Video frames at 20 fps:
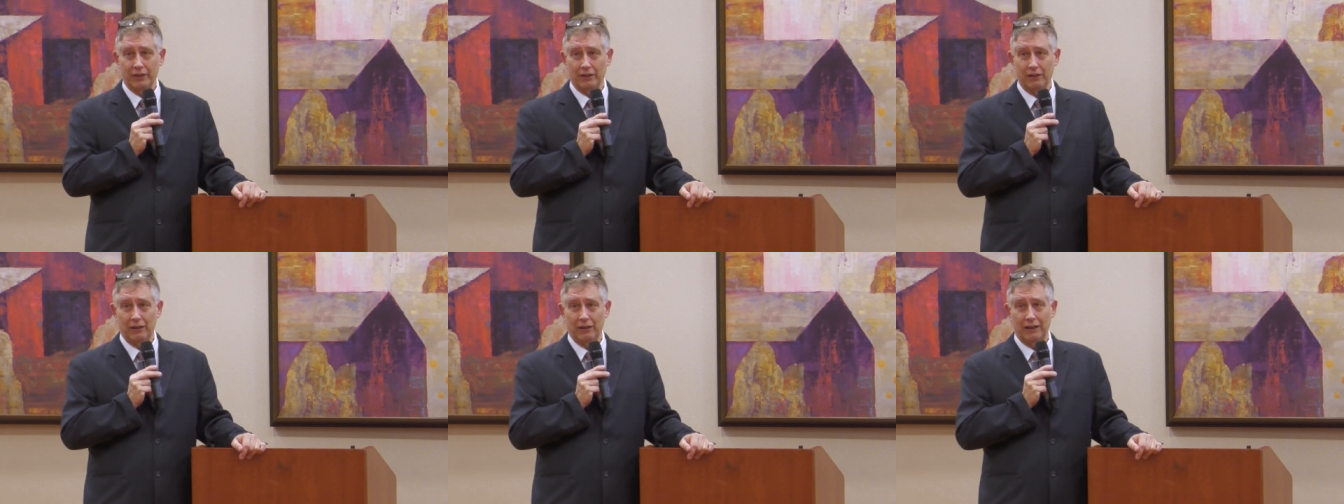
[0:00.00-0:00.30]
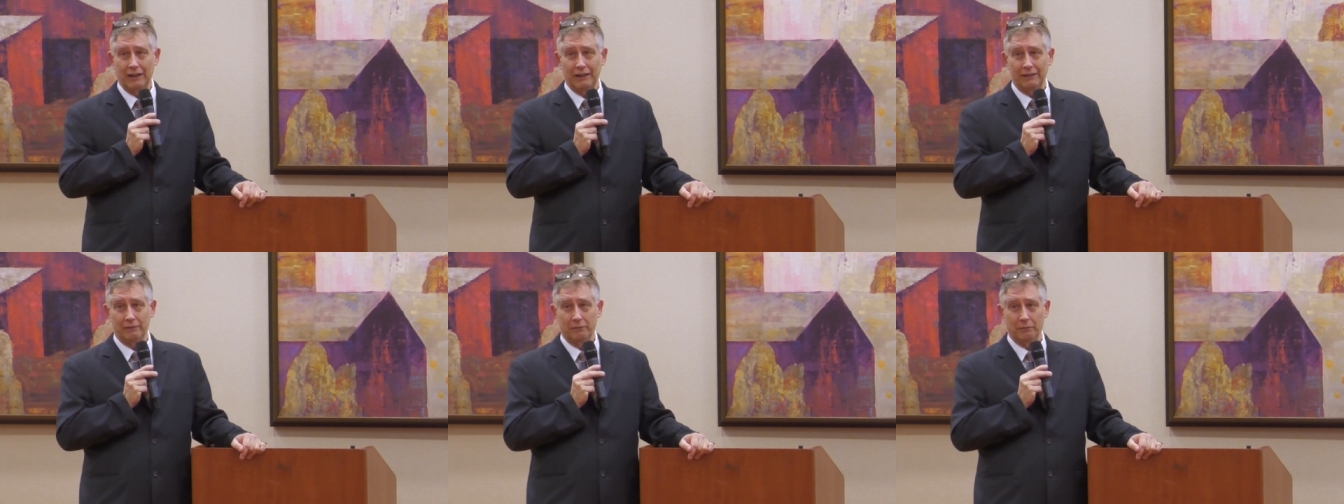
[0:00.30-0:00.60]
a
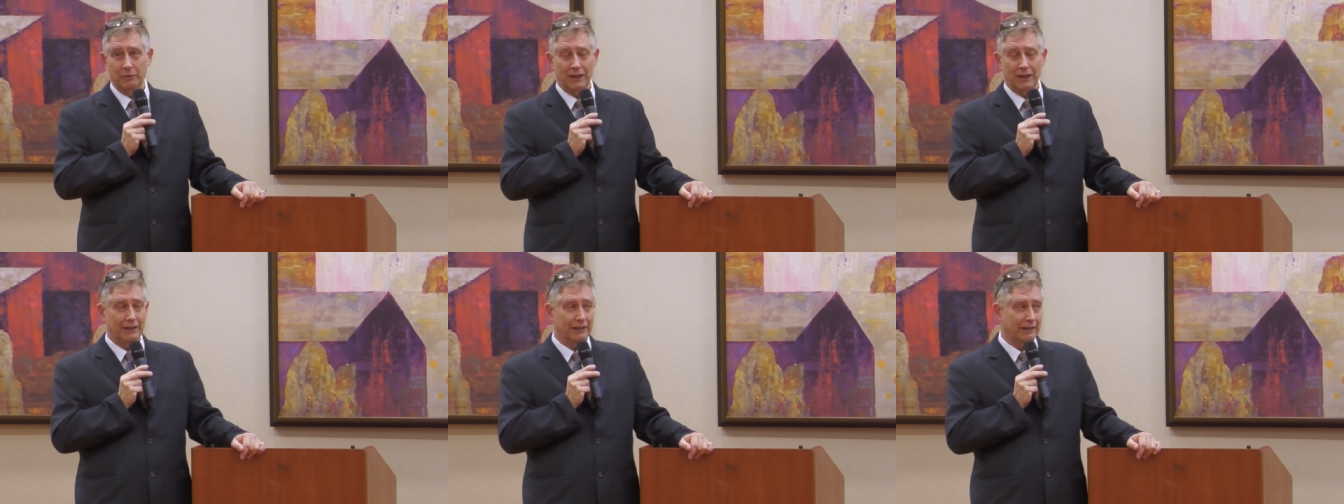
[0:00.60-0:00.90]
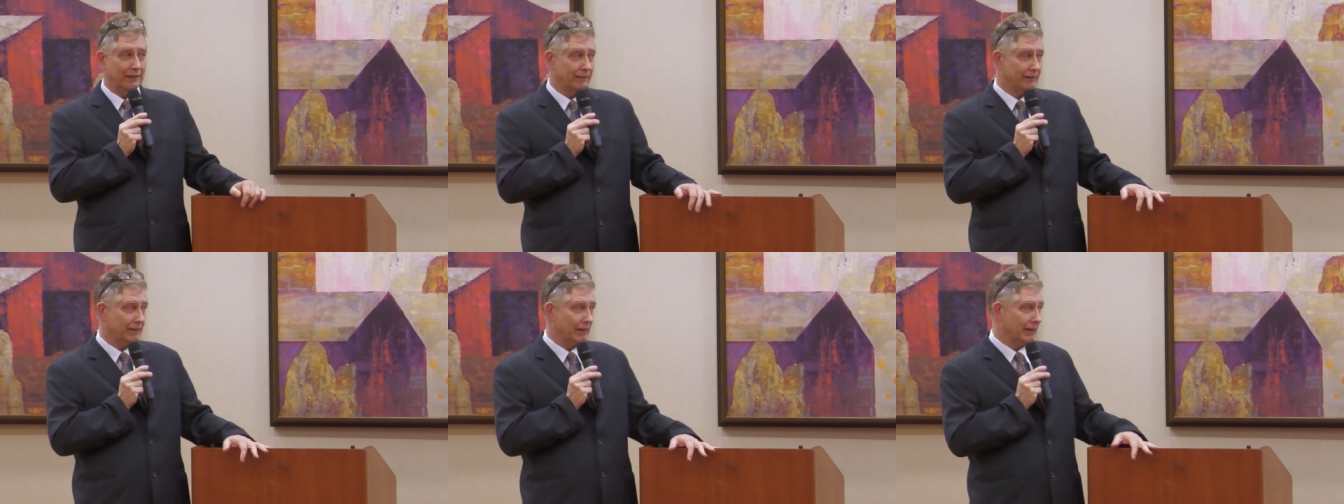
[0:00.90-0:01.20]
lot by
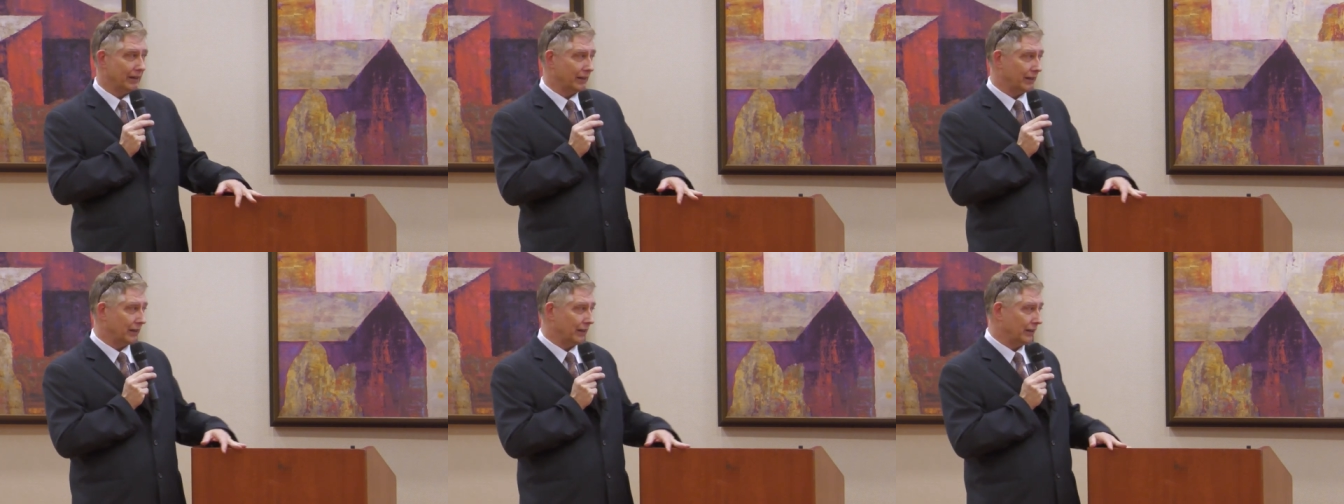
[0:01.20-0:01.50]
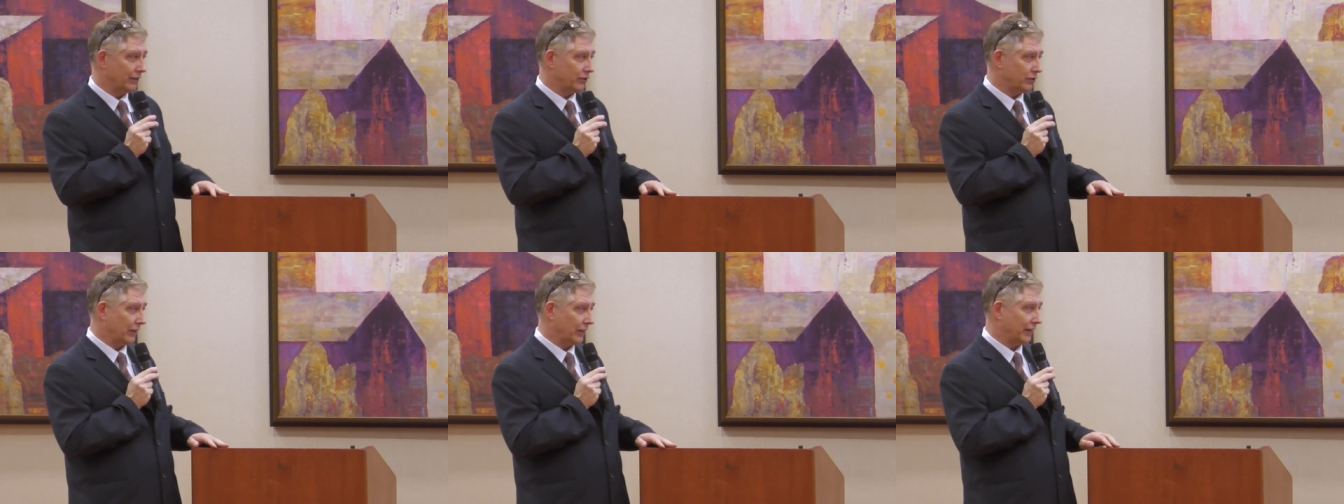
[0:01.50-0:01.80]
these kind of
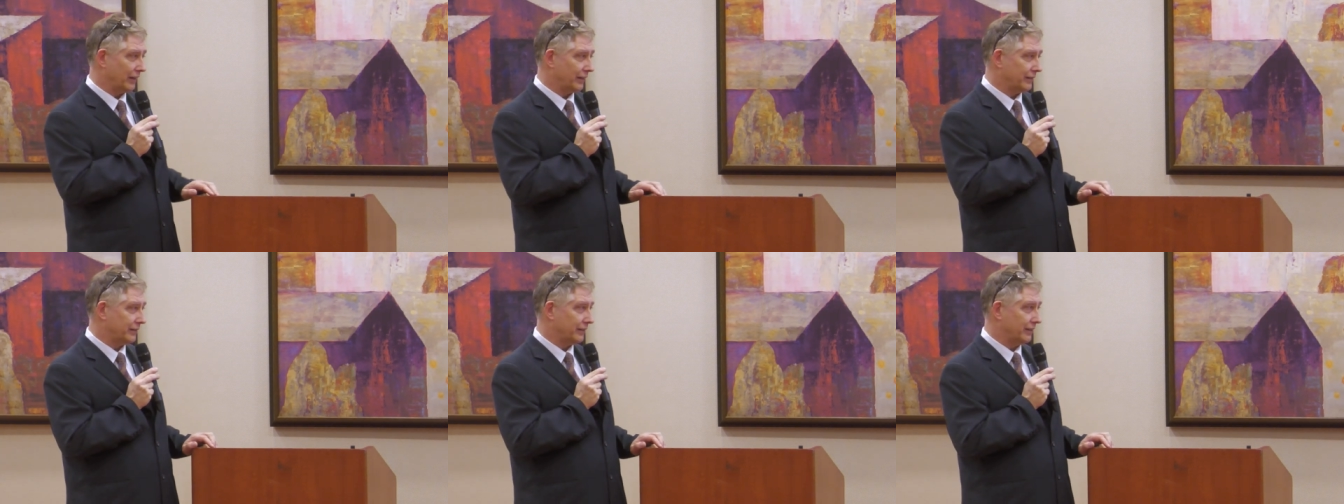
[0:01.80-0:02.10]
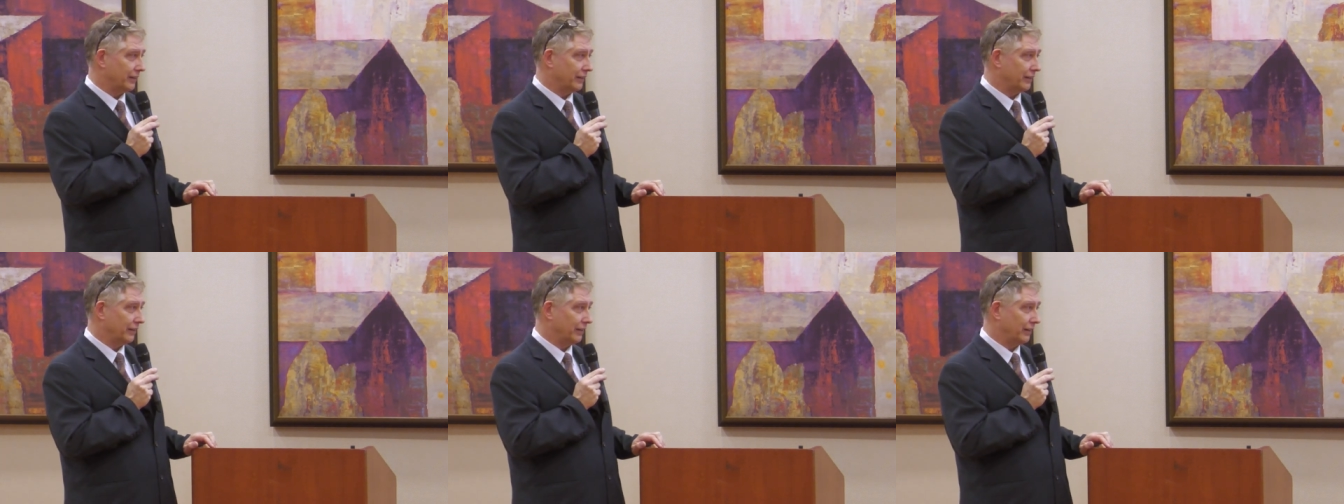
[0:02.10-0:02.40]

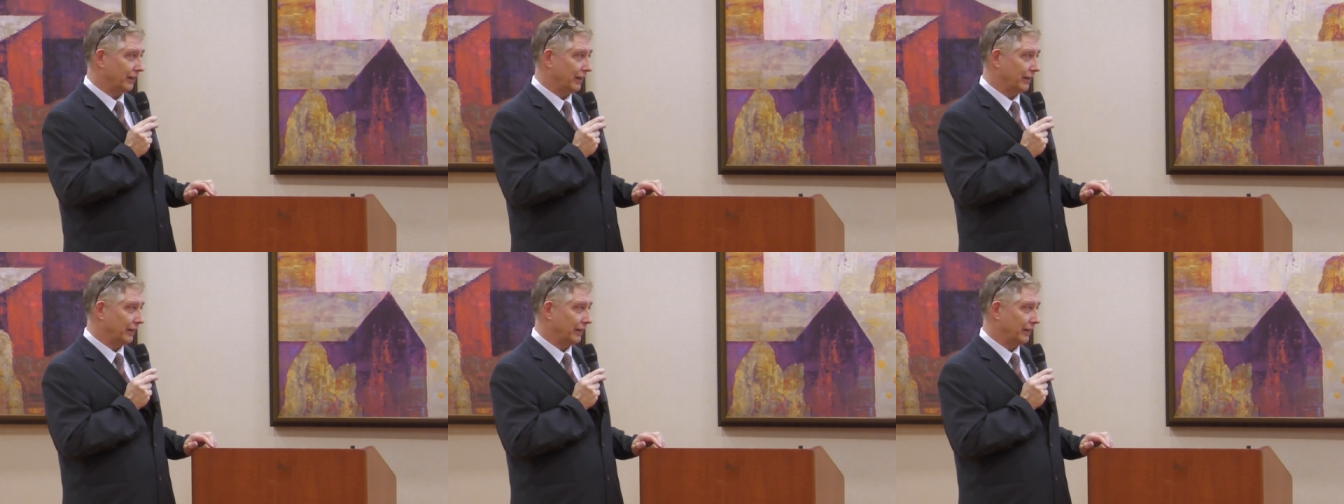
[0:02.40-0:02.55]
contracts and,